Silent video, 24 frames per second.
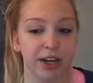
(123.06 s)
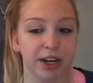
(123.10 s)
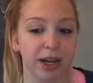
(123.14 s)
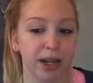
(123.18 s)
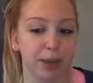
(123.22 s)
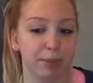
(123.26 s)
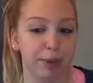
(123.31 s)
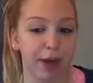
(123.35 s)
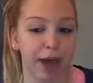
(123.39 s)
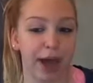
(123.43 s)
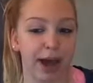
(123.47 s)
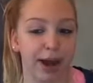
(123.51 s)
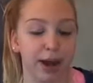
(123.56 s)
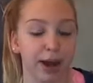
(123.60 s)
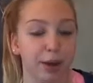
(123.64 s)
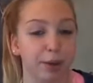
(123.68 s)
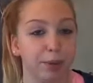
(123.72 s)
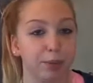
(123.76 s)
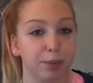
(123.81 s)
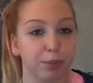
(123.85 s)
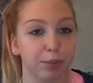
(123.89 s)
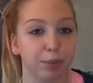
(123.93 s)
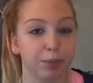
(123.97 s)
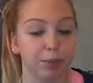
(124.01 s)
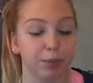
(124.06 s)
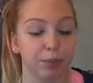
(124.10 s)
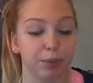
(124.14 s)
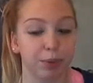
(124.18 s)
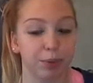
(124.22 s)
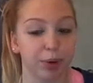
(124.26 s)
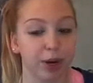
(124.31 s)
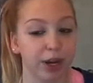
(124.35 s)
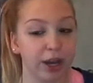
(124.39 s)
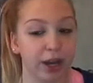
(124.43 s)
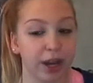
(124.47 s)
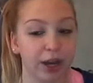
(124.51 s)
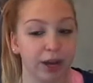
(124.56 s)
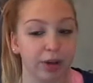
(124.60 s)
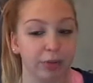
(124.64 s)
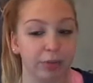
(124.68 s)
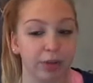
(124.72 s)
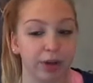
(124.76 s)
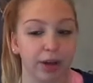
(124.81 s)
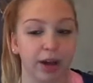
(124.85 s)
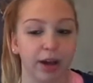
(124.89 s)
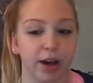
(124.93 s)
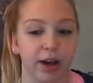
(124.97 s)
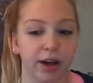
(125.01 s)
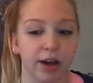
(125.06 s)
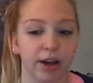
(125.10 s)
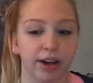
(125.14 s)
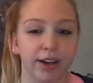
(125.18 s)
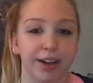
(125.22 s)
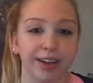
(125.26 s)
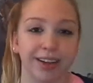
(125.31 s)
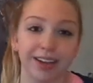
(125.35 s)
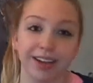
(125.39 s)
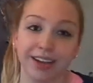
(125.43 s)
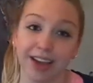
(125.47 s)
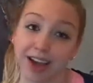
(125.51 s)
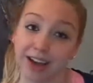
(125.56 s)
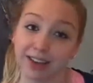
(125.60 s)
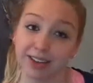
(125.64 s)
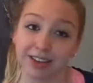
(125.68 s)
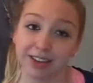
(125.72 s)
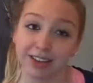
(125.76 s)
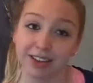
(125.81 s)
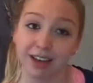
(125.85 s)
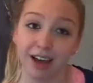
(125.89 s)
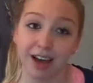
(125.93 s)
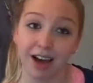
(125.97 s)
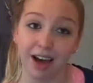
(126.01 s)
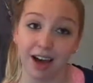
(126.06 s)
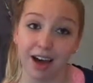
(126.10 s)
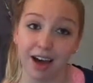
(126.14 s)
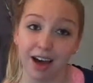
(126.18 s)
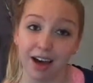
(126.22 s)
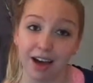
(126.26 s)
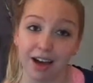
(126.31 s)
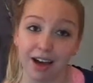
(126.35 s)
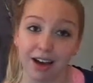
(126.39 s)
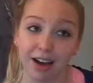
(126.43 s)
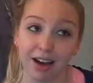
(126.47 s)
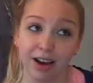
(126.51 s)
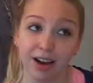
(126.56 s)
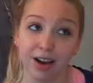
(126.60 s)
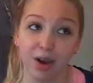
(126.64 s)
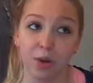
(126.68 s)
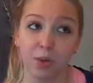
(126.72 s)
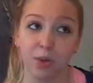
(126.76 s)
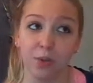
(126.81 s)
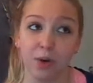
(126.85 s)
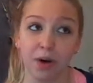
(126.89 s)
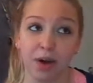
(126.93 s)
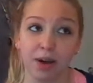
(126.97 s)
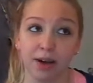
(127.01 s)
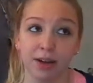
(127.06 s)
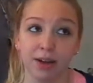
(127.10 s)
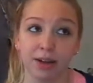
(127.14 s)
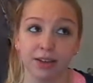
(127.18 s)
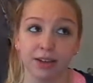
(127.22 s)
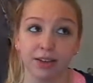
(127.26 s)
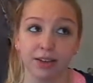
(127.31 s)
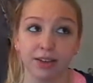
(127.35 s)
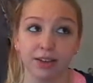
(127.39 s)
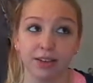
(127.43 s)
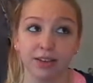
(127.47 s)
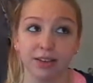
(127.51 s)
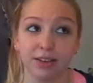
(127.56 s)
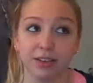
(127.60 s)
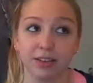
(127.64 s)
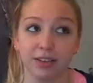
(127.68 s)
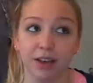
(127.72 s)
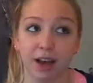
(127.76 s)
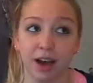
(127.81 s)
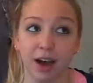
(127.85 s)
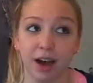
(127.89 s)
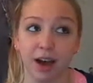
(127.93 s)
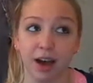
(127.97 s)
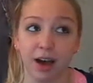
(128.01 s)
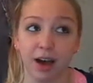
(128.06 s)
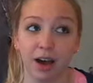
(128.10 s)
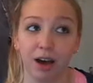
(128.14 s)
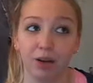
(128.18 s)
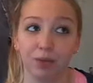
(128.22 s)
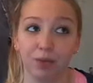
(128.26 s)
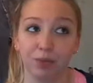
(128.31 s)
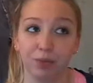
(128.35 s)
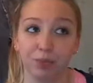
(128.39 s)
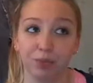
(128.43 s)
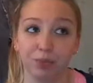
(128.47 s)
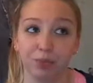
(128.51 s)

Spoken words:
in a bad breakup? Yes. I was, a